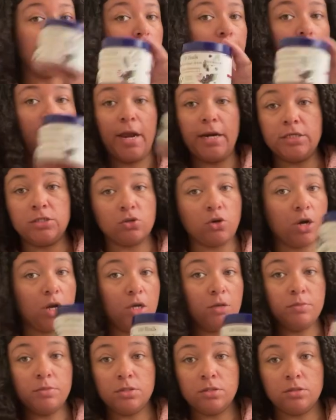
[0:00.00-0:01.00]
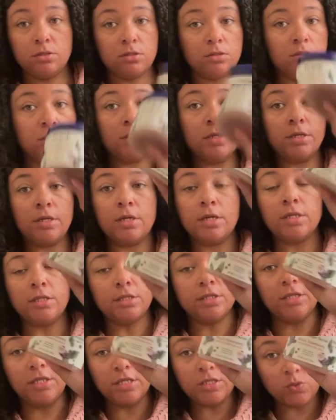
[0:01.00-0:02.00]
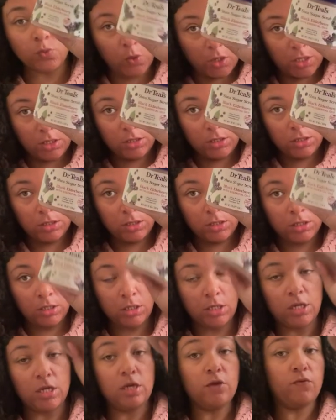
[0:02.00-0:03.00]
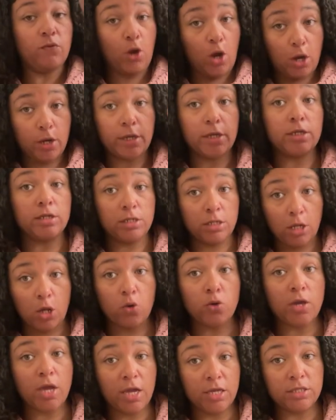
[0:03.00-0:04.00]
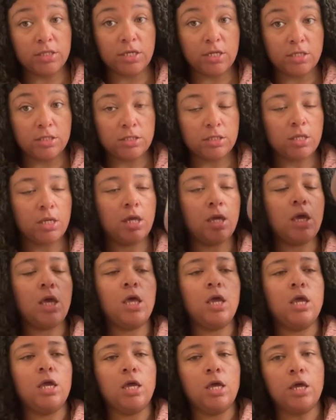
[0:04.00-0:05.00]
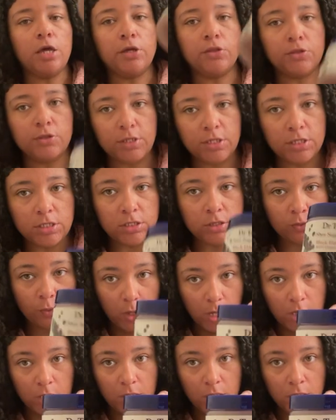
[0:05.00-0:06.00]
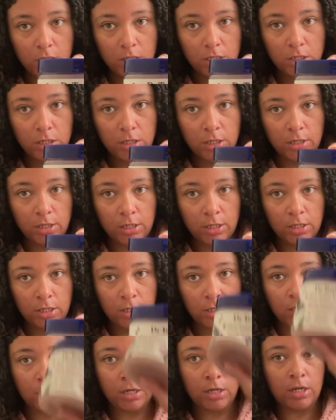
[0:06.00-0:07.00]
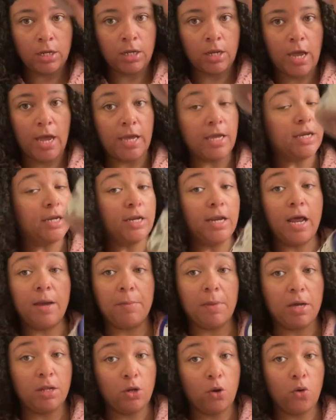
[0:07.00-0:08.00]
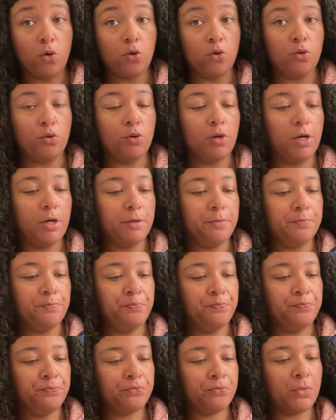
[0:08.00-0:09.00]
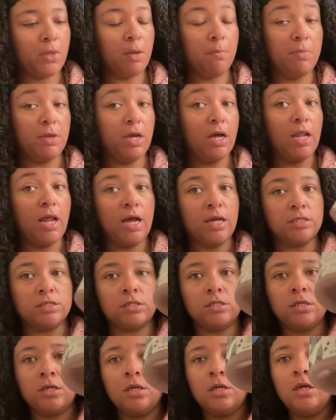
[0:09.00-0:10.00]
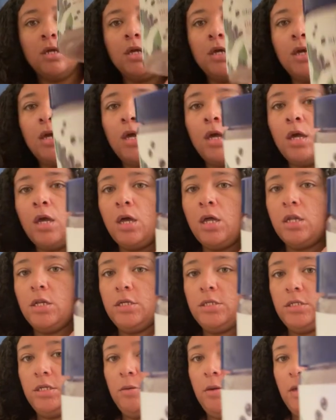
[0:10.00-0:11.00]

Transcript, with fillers: body scrubs, this one, if y'all can locate this, this one, I get it at my local um, Big Lots. Listen to